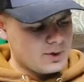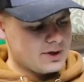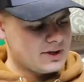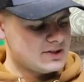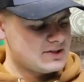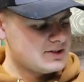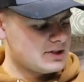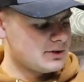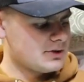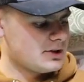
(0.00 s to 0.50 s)
were
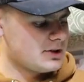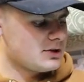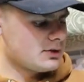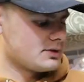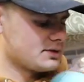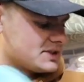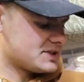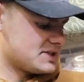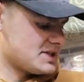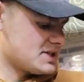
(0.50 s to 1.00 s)
considering
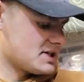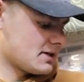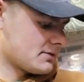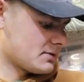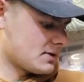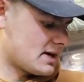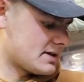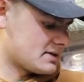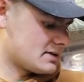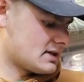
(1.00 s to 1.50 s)
throwing the seat
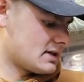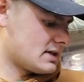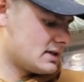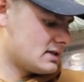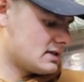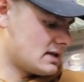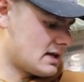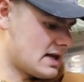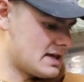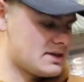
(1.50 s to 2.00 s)
cover on
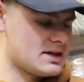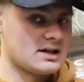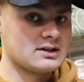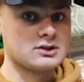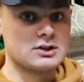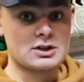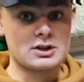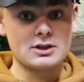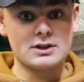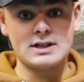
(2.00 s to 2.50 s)
tonight, and
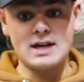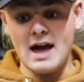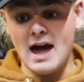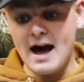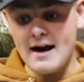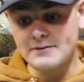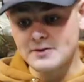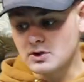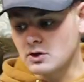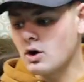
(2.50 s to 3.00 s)
then literally
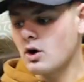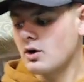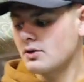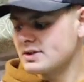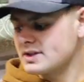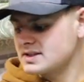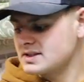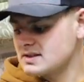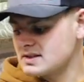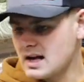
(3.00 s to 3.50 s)
after all
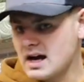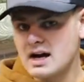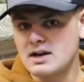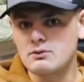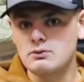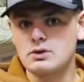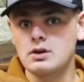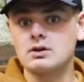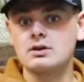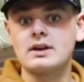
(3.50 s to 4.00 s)
this is
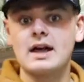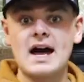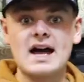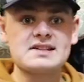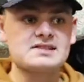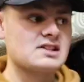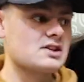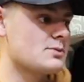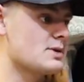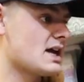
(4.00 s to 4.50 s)
on, the
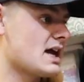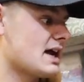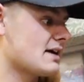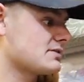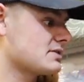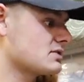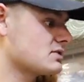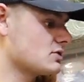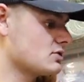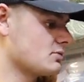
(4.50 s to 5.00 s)
last thing we
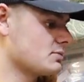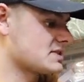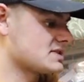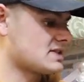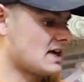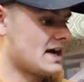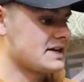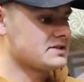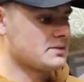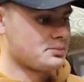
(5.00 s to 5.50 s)
have to do
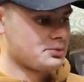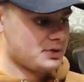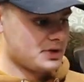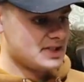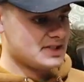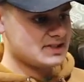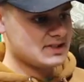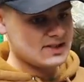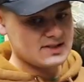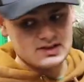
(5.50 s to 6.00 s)
besides the
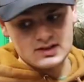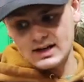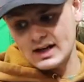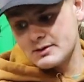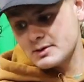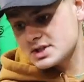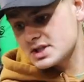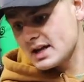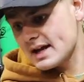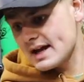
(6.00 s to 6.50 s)
preseason,
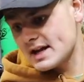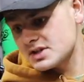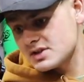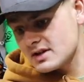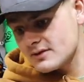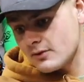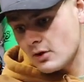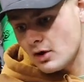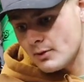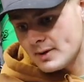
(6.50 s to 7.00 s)
I wish I
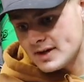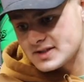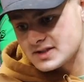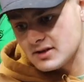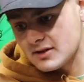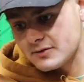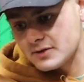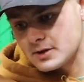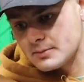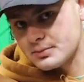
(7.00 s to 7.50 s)
actually have all my
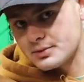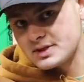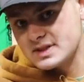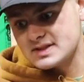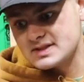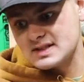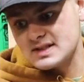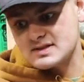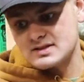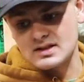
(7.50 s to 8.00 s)
stuff for the
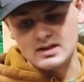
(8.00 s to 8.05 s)
preseason